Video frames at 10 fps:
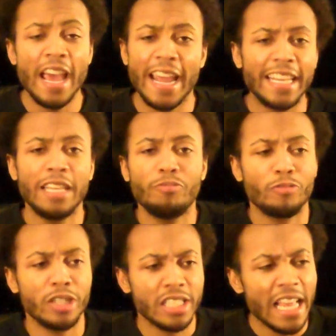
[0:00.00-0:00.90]
and it
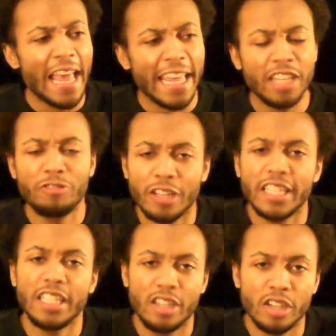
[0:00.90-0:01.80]
was a
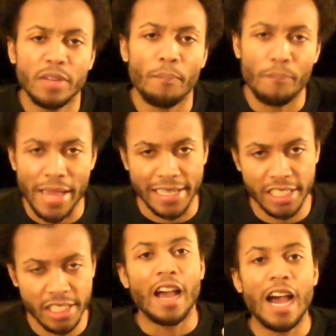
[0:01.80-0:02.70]
really good
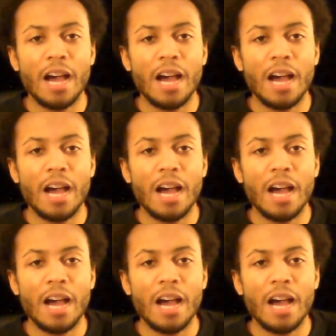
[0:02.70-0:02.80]
mesh.